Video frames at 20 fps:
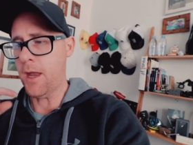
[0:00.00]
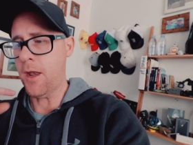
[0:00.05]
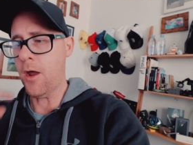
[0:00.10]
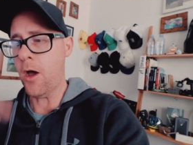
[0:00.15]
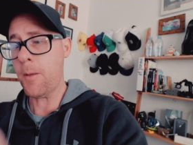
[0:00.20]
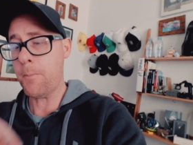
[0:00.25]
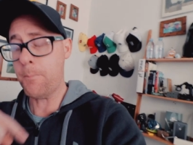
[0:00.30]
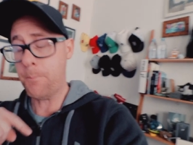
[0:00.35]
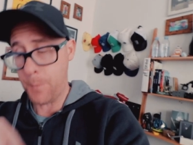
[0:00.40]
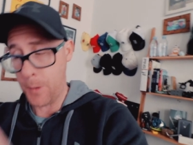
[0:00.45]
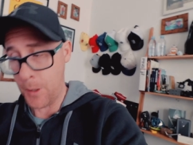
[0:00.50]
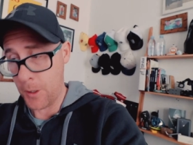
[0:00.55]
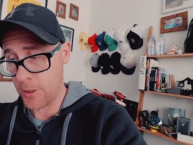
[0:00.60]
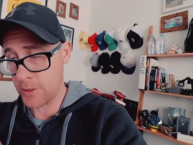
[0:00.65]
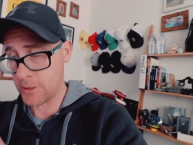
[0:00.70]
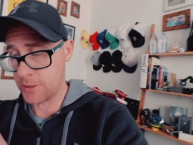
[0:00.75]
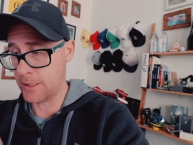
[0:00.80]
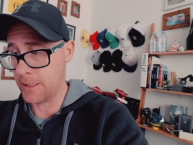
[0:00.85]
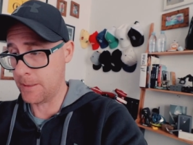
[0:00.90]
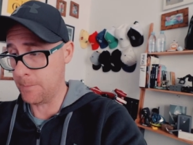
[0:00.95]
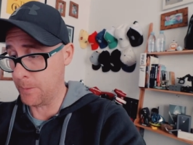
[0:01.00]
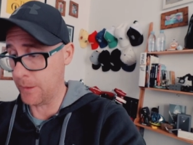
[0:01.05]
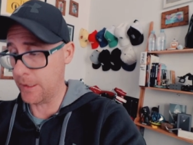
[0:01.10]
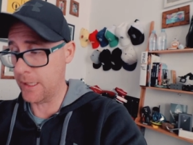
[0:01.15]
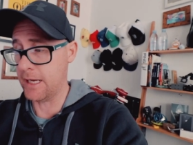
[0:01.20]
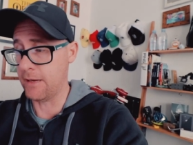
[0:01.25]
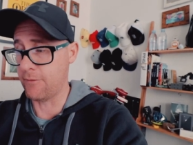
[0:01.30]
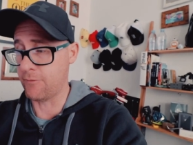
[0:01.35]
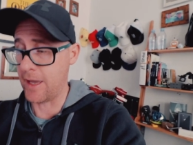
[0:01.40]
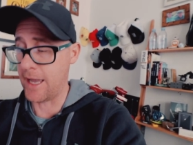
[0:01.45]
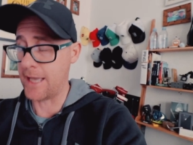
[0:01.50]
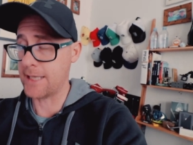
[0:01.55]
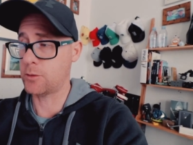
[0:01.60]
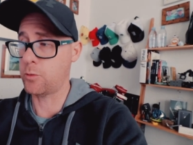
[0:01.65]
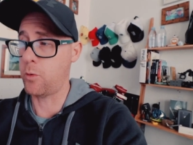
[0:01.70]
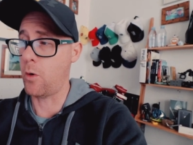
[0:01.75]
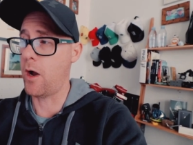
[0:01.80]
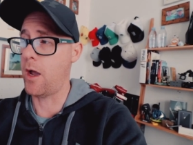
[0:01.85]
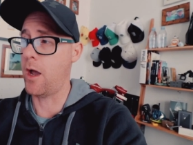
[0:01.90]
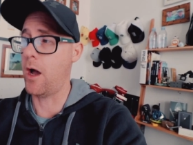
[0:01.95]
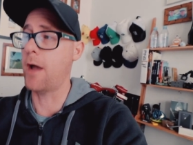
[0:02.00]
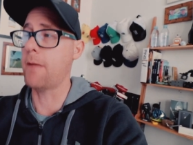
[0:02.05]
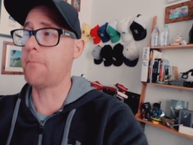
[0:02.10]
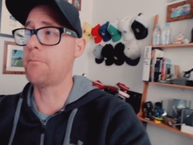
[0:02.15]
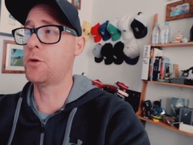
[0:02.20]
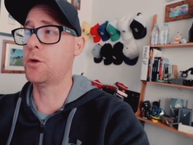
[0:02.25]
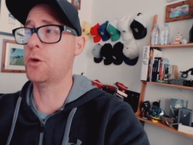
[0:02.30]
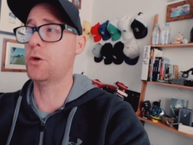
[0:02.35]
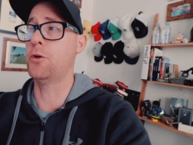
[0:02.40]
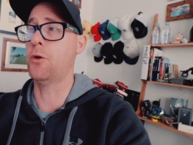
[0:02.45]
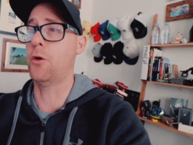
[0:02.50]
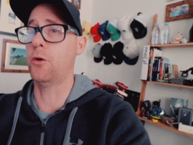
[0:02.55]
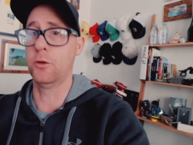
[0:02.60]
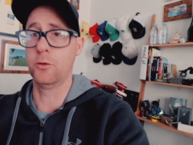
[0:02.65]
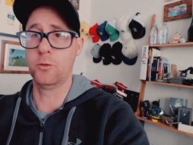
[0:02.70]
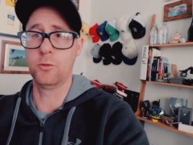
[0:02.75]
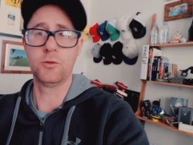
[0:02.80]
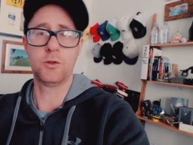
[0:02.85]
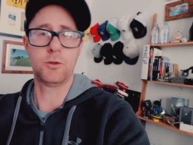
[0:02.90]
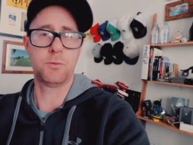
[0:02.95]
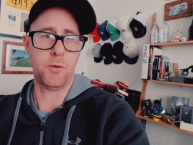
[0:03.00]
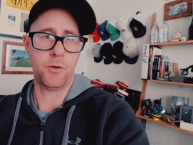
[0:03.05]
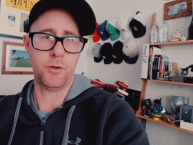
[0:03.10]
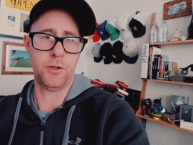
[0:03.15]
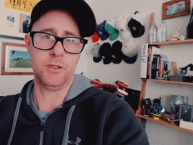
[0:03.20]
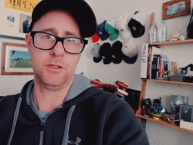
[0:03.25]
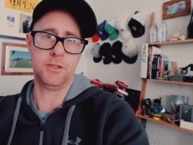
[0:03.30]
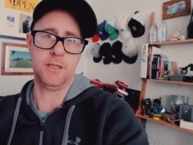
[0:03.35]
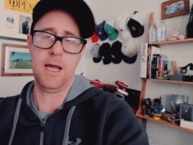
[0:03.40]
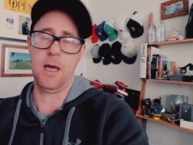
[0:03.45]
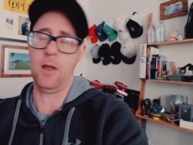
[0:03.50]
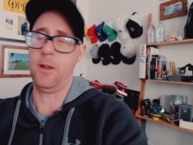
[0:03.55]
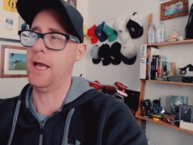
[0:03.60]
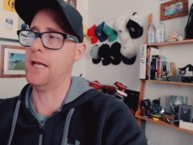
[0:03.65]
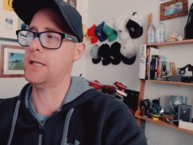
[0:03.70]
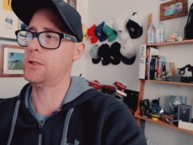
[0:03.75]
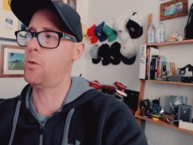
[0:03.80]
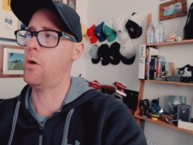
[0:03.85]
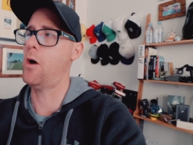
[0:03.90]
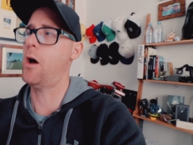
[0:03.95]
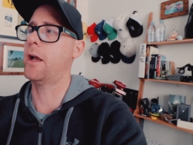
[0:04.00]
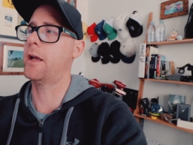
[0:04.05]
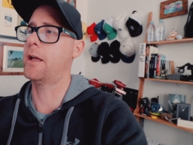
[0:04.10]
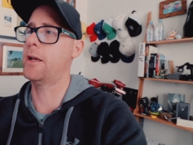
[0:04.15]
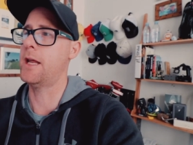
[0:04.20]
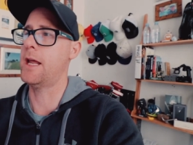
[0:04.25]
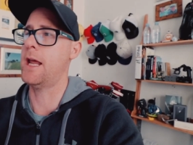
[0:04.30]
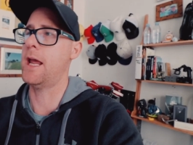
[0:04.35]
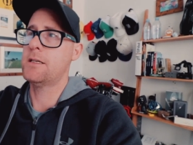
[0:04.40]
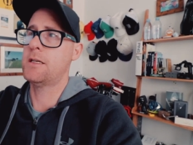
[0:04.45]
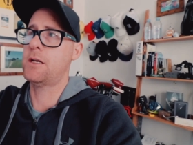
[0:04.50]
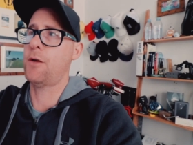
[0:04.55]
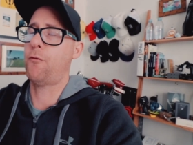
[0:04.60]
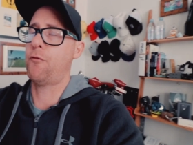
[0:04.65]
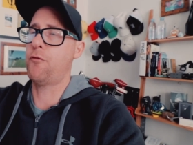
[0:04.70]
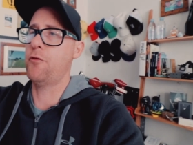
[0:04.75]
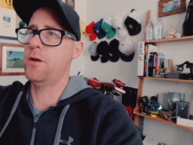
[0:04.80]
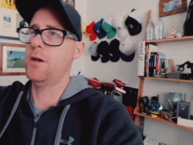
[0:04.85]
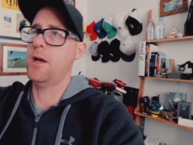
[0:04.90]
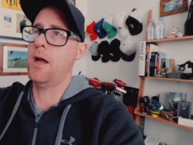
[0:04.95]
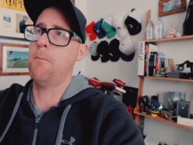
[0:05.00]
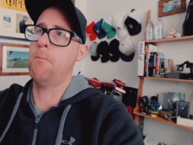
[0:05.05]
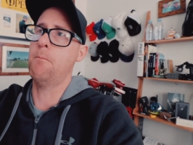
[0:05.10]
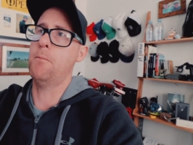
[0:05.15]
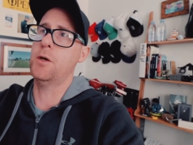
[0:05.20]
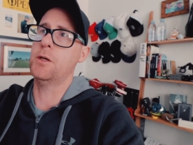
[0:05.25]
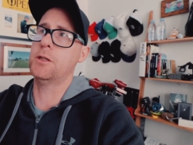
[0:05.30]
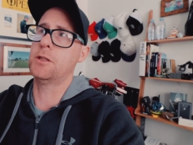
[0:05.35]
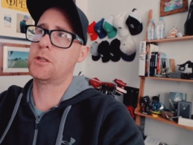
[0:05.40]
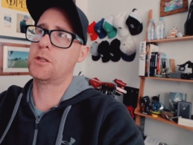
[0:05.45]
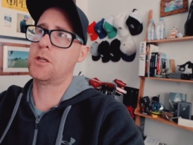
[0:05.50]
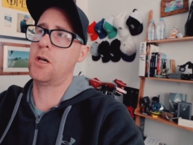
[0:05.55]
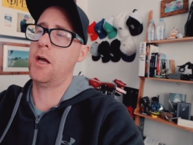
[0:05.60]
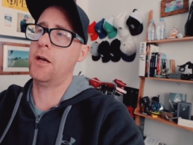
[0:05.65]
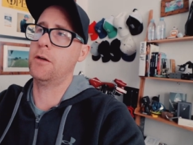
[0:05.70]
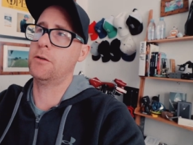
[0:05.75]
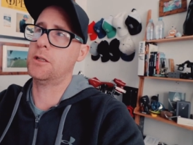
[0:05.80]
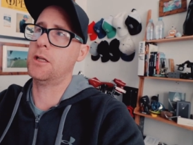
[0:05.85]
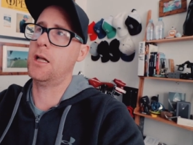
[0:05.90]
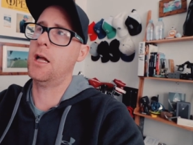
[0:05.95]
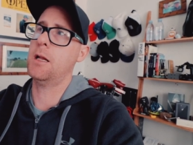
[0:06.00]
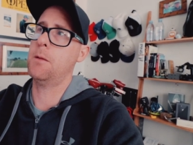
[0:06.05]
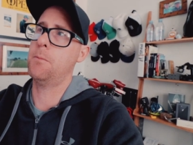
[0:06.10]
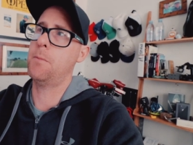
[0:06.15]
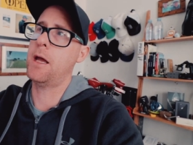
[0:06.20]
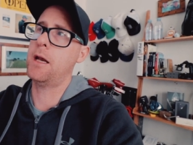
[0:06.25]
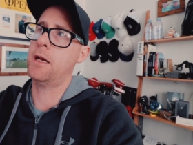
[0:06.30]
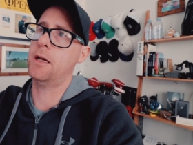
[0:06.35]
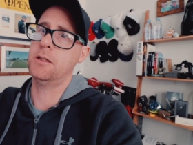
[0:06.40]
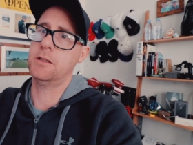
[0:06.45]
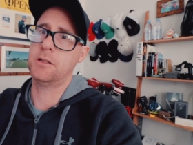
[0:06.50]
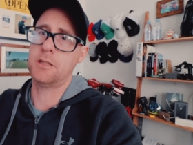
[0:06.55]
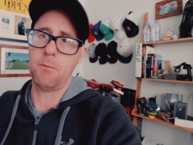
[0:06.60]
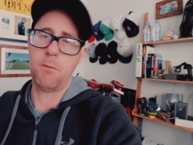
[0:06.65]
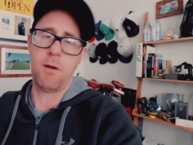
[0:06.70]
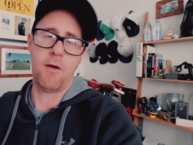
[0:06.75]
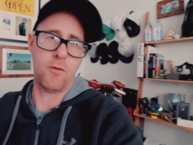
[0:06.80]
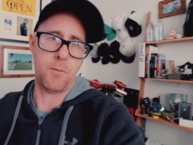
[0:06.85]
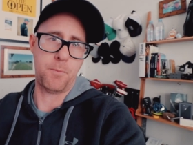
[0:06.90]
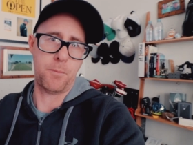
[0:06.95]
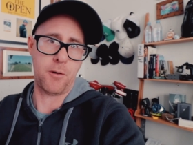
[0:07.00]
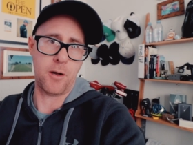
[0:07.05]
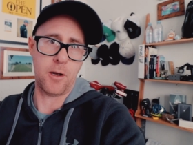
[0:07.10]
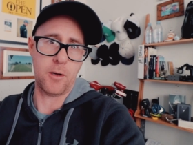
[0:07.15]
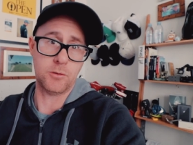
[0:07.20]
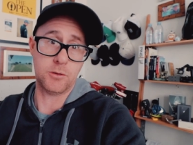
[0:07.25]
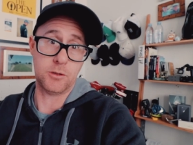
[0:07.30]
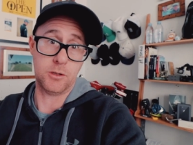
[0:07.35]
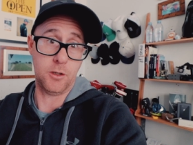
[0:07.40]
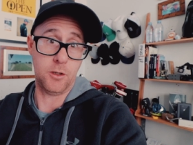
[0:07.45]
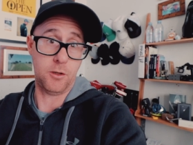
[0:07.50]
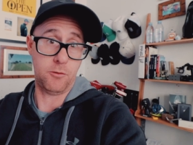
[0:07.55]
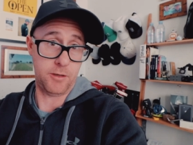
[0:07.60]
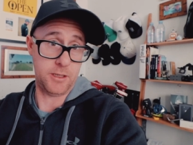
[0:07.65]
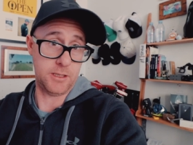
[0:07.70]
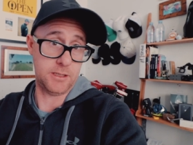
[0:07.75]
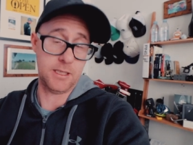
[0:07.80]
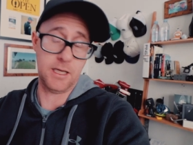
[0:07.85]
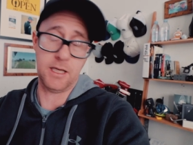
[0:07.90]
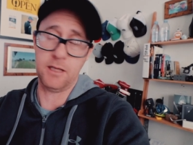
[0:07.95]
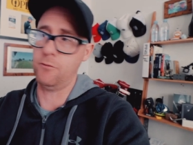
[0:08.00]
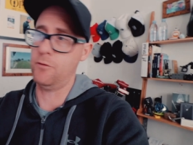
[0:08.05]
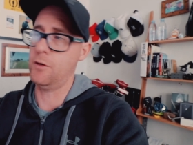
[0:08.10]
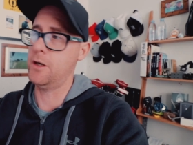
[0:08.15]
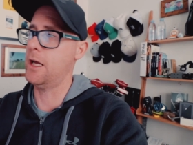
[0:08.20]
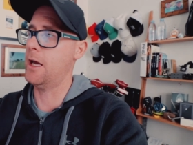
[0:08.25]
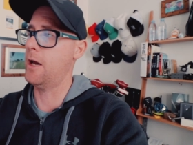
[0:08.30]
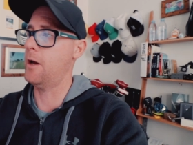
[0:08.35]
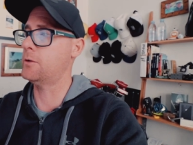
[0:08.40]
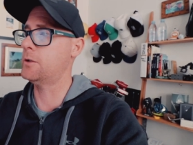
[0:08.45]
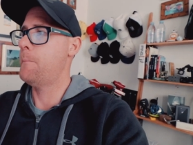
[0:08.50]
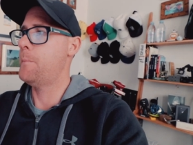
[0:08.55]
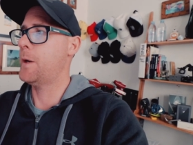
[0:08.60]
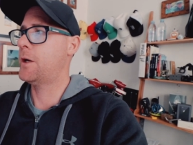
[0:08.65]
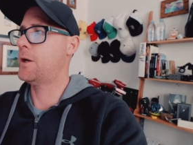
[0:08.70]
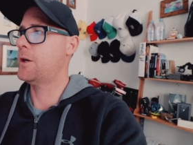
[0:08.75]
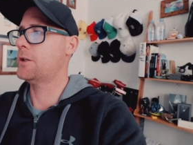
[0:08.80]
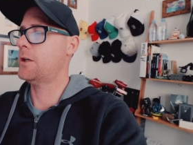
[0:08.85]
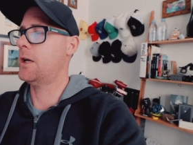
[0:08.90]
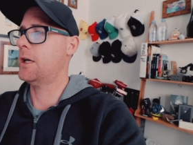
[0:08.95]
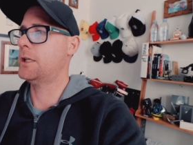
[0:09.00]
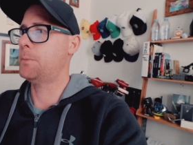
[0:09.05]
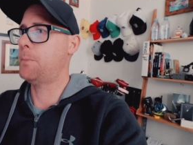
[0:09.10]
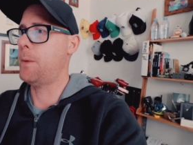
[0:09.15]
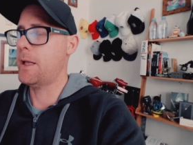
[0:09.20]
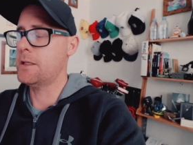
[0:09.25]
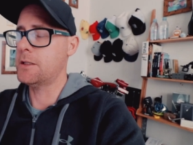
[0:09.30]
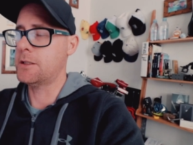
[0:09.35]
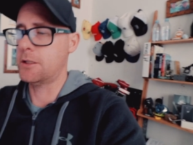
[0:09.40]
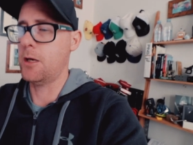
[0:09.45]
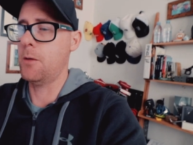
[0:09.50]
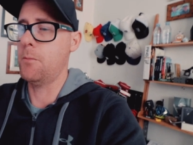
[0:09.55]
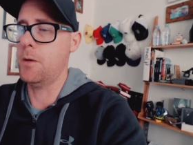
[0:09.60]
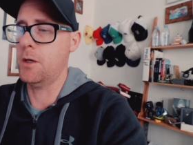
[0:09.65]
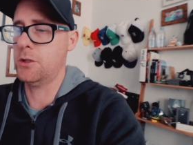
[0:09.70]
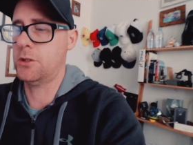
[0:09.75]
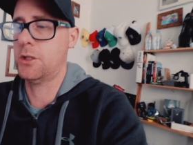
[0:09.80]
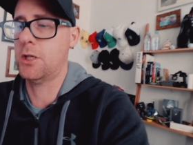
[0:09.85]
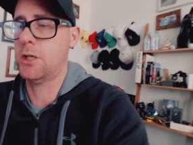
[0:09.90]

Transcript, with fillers: And I personally believe that's why I'm good on launch monitors now. That's why I can hit different numbers, kind of slightly better than some other pros that are in, say, the videos because I spent so much